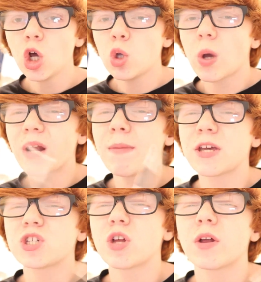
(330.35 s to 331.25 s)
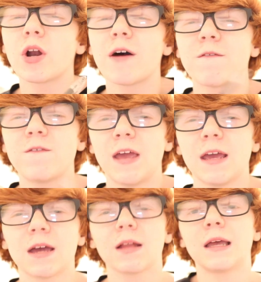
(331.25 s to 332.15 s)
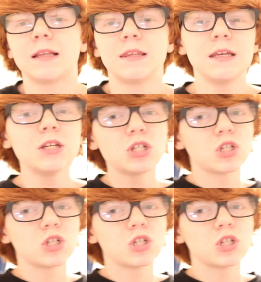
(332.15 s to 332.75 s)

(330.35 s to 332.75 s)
you gotta make sure they're not fake. Like these